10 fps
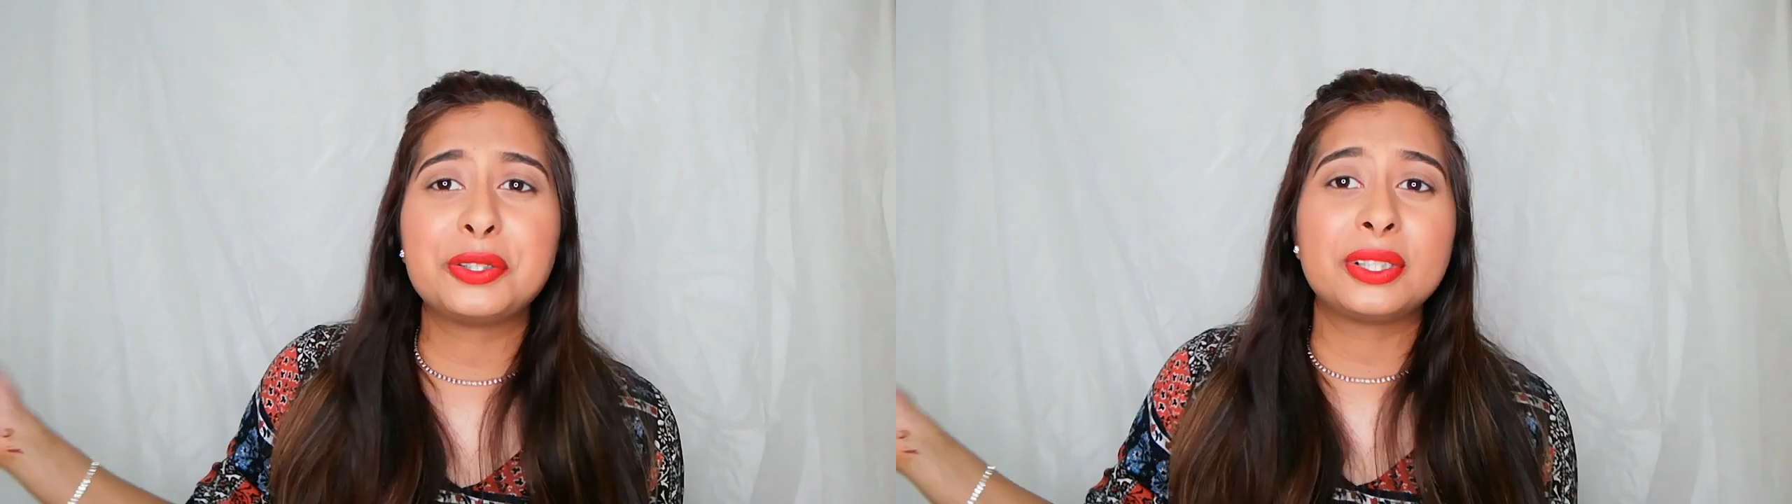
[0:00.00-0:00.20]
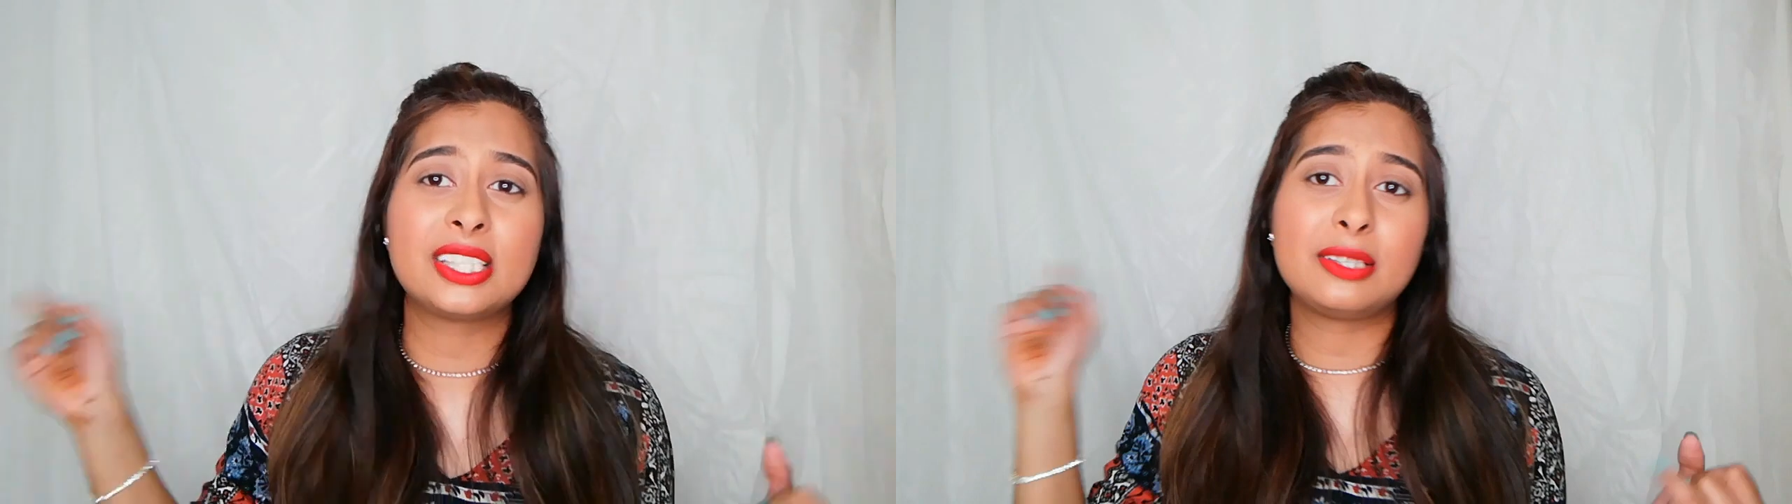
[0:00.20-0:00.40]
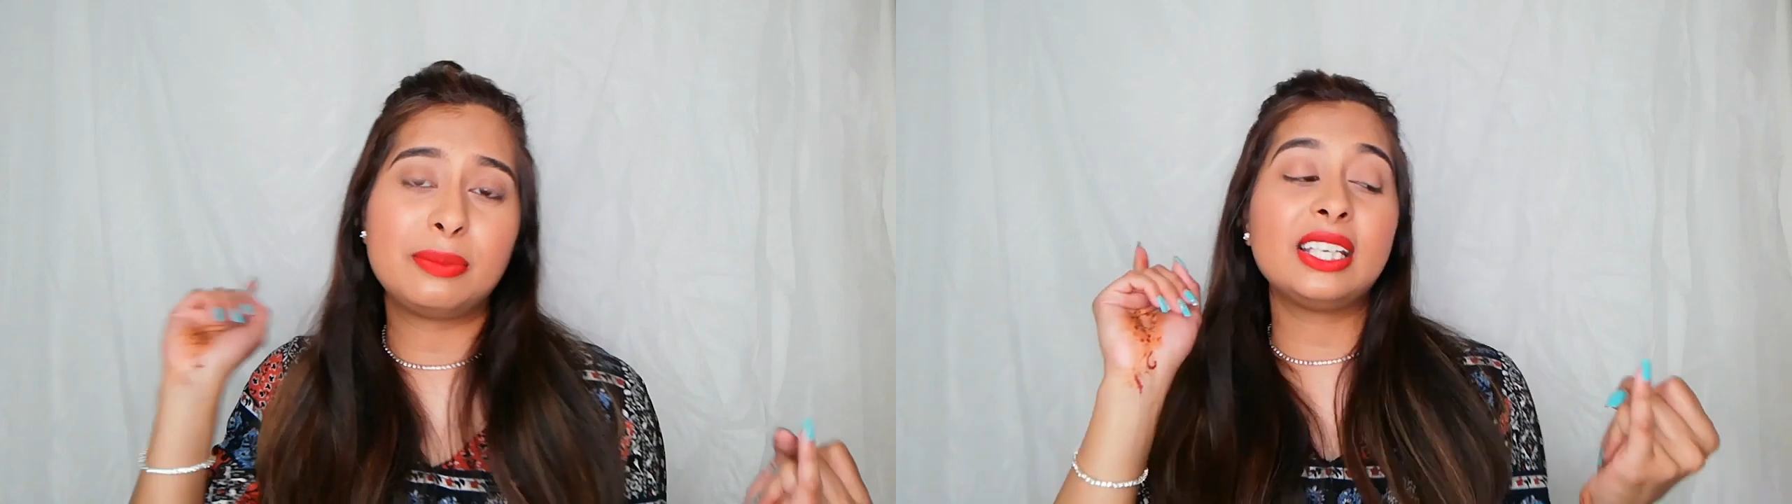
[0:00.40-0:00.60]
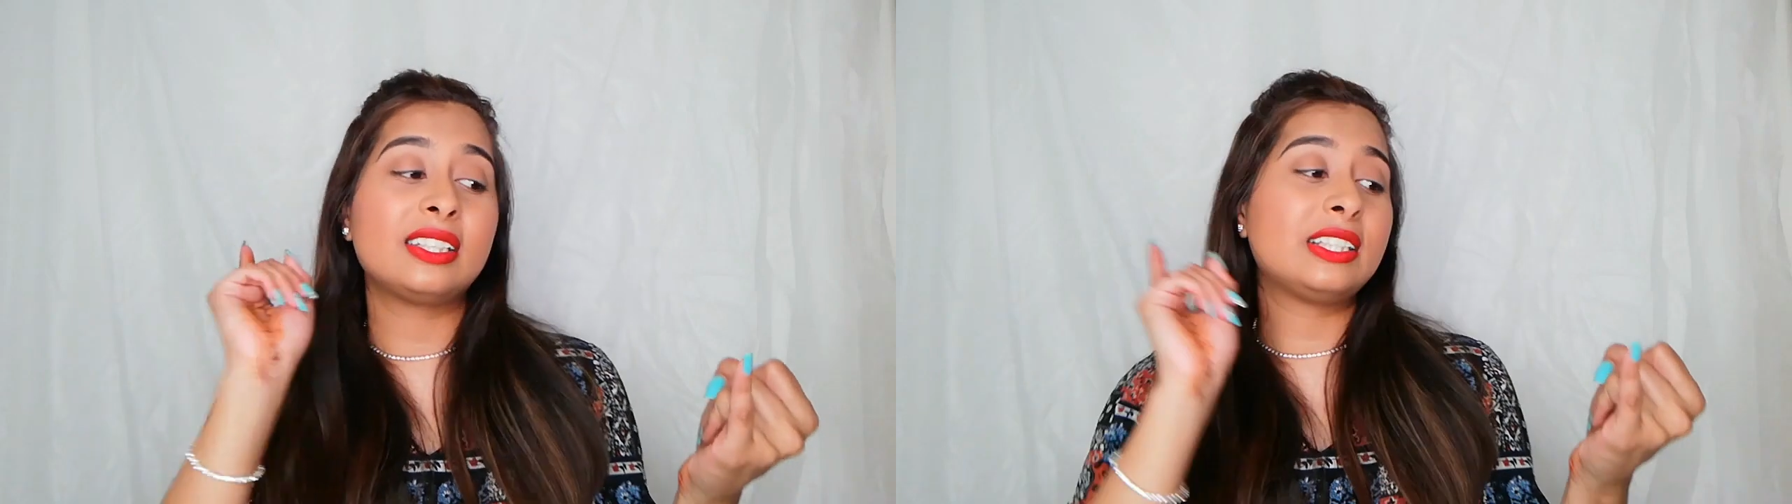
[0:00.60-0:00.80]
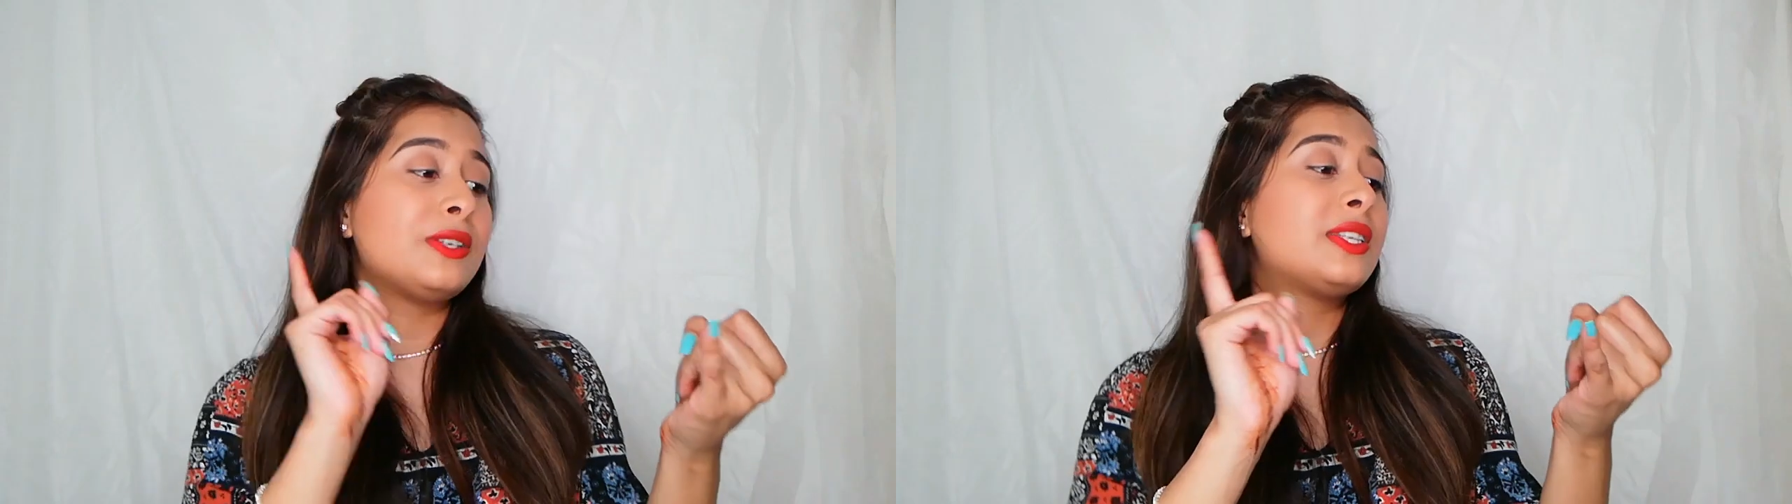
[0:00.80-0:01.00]
You'll see me
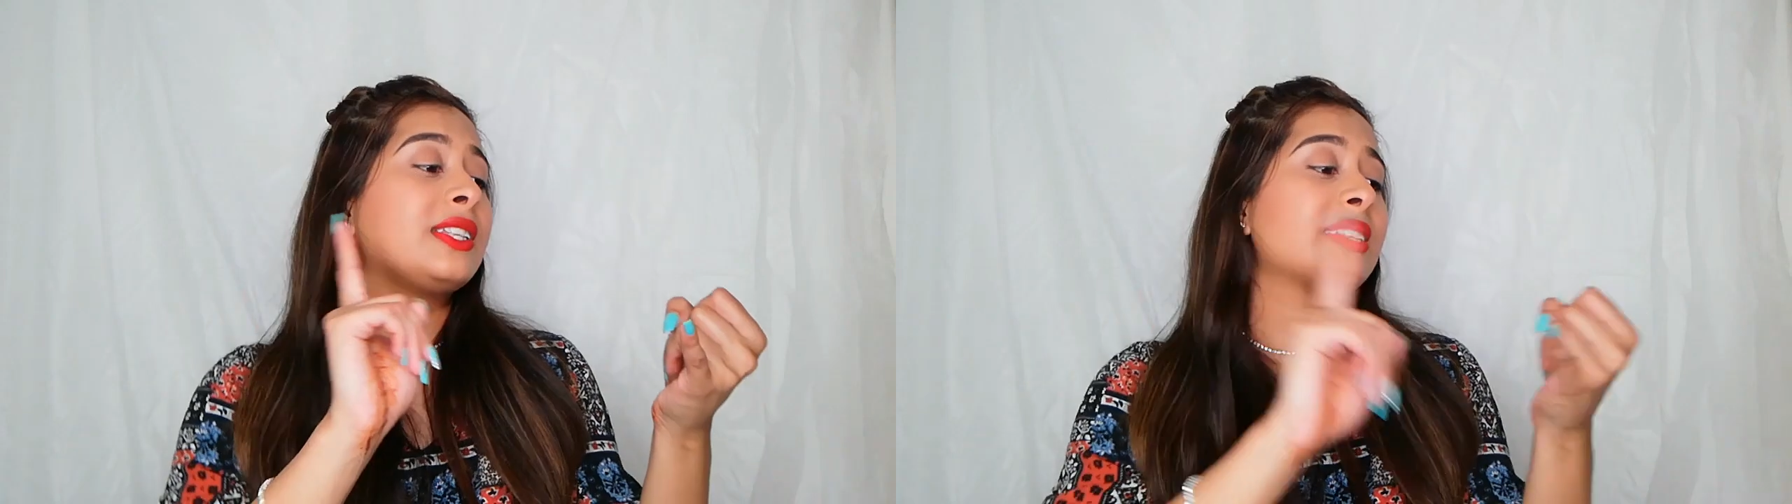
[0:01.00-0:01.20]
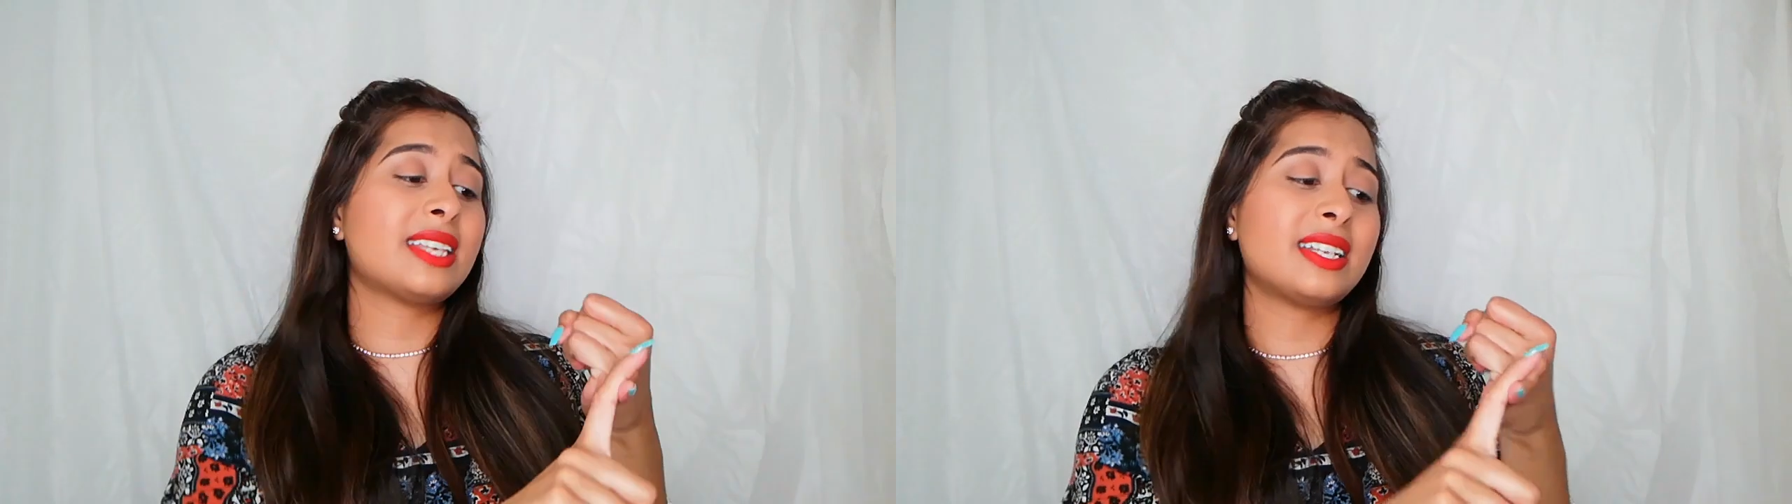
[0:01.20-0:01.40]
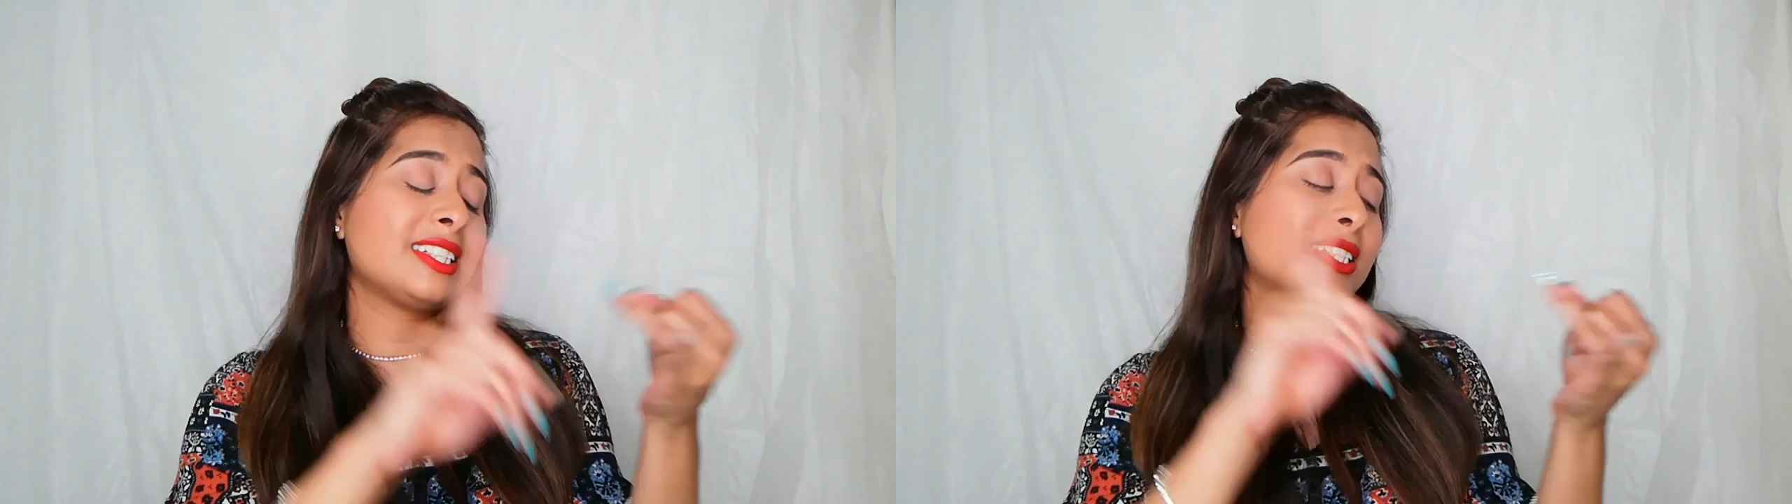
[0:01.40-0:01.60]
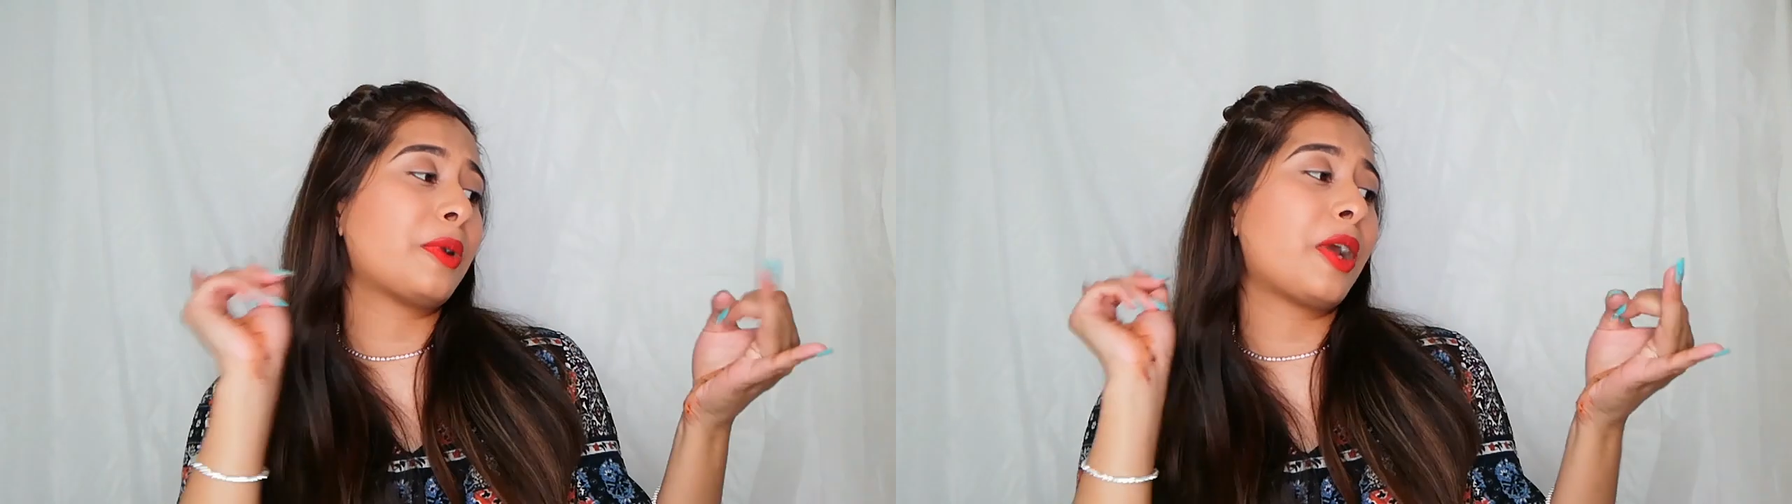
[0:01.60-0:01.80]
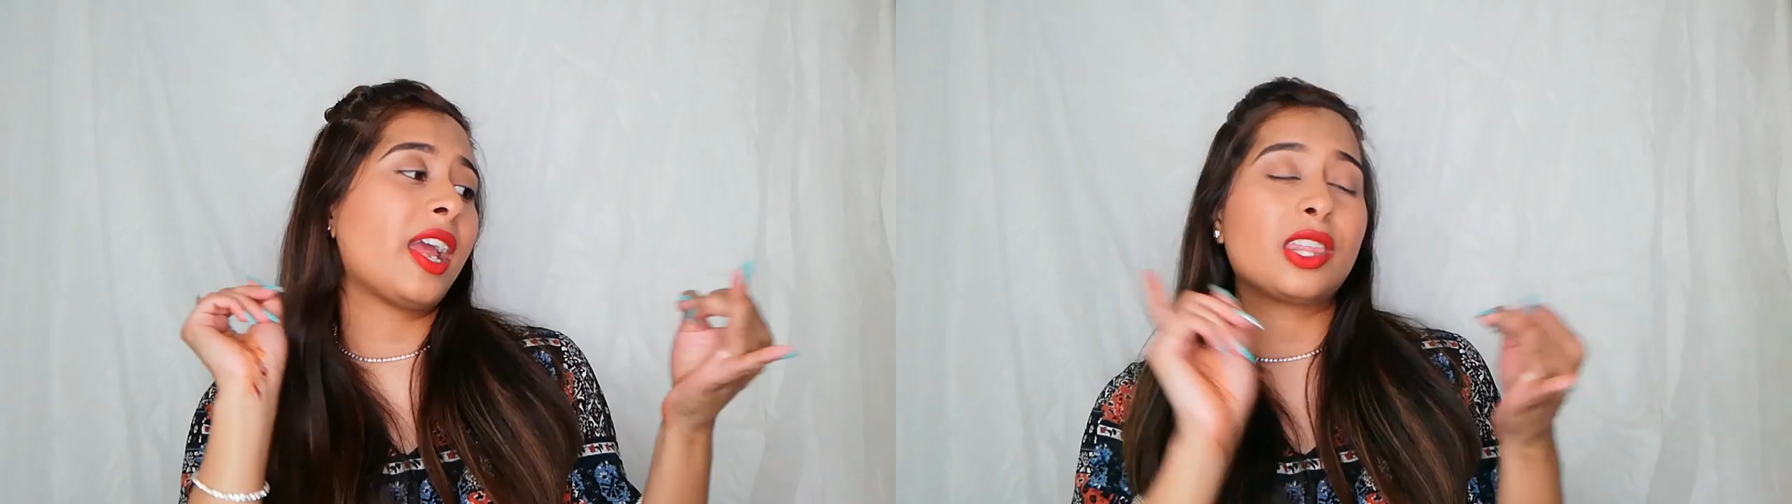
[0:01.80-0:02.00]
either using the setting
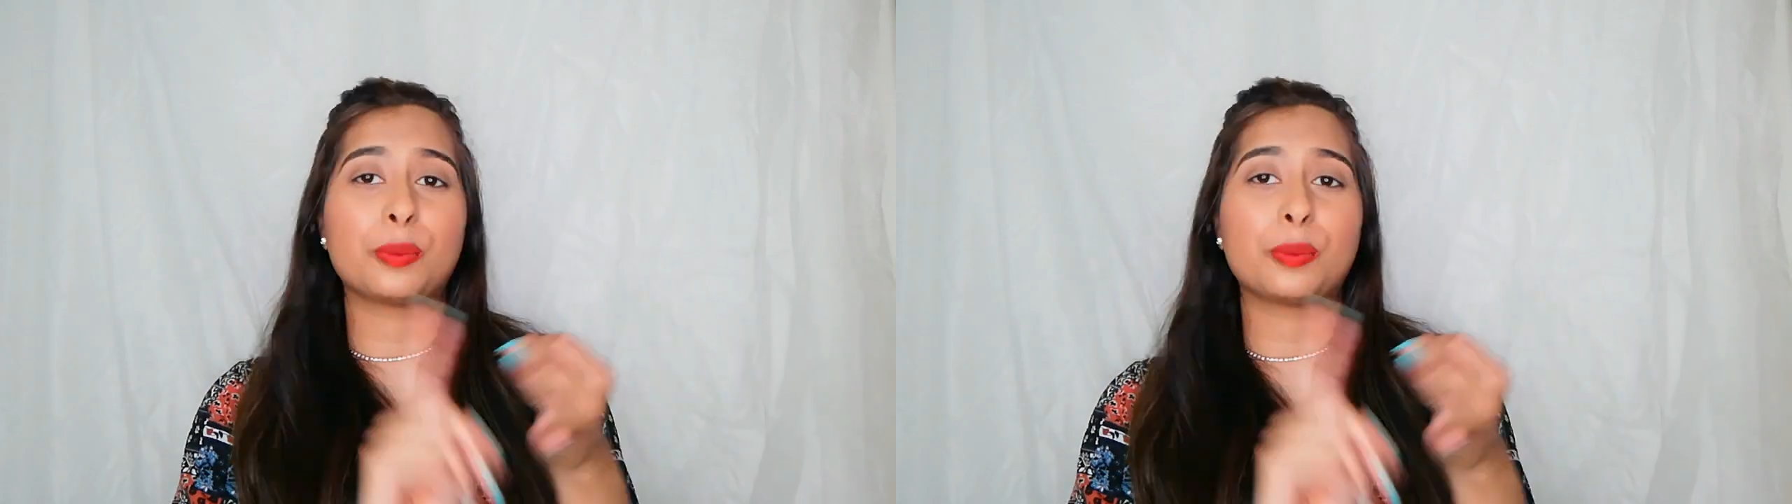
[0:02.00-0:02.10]
spray,